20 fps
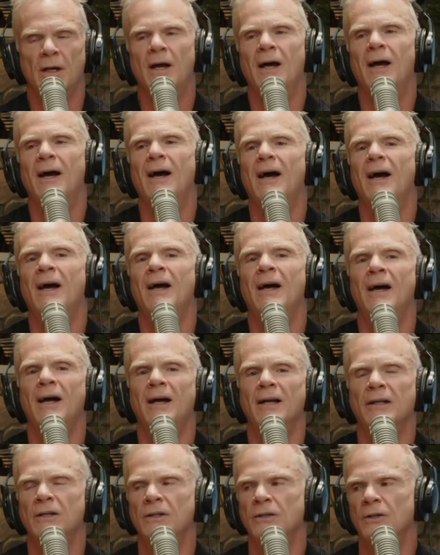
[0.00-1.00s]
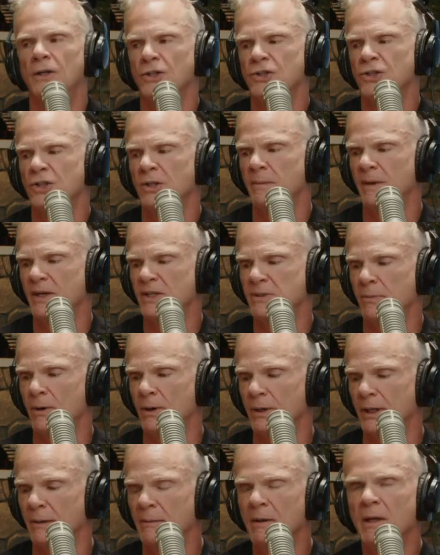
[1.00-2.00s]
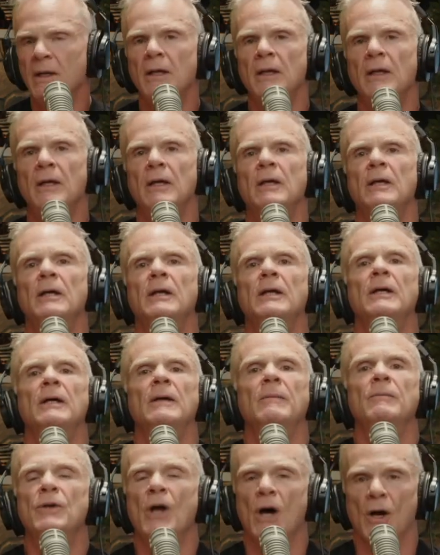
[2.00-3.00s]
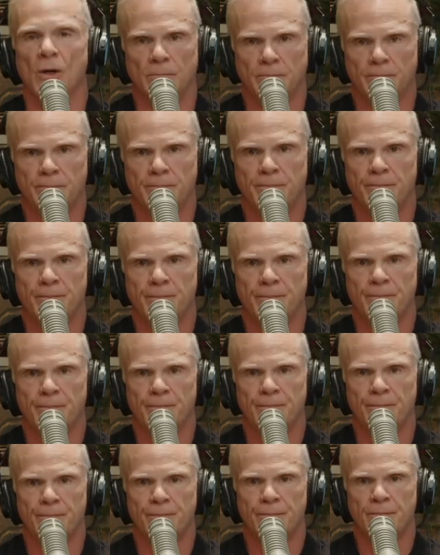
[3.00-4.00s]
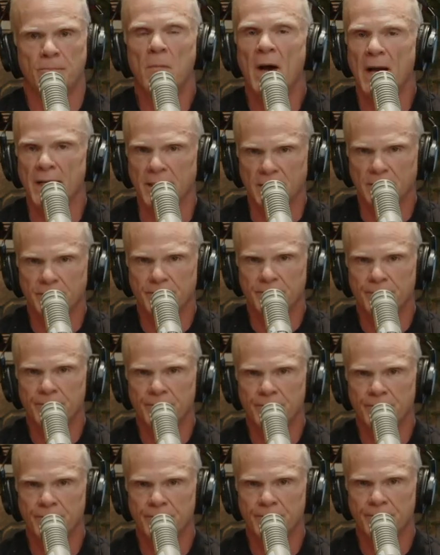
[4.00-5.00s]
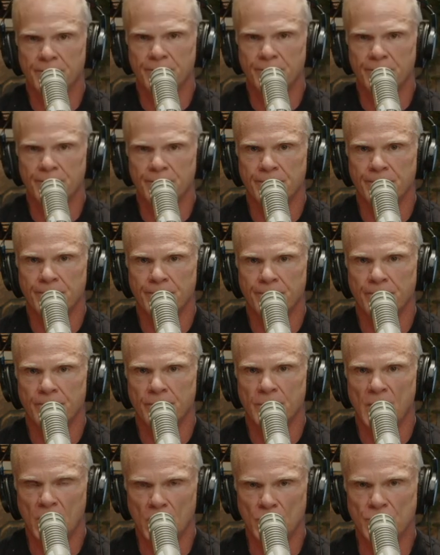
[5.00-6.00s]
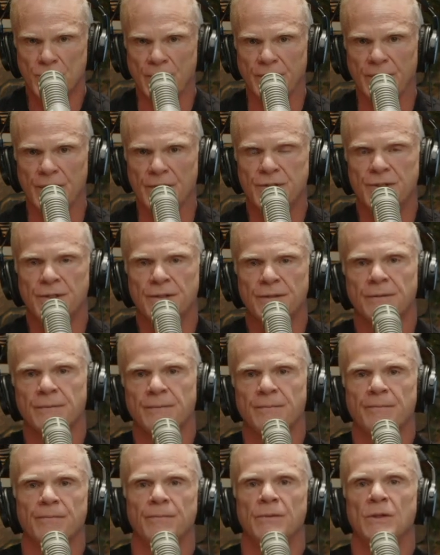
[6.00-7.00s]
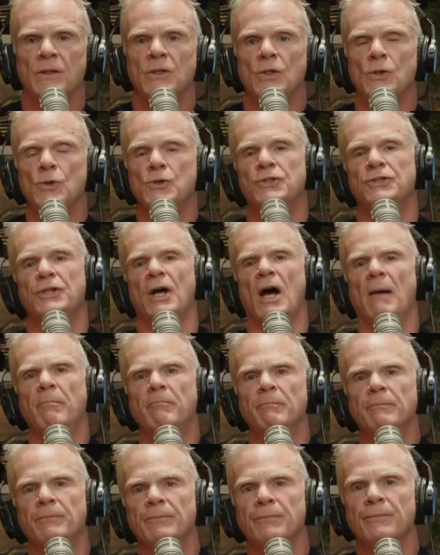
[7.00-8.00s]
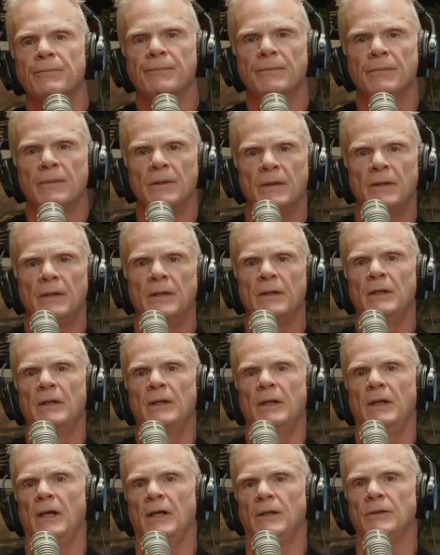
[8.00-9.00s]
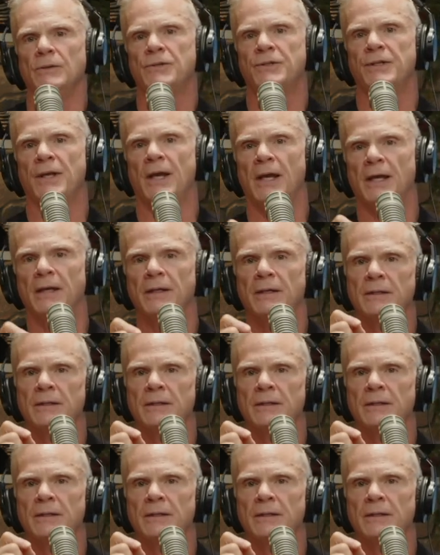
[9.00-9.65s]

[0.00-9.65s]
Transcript: Ha ha, congressional baseball game. No, Mike, it goes like this. You stop and you say,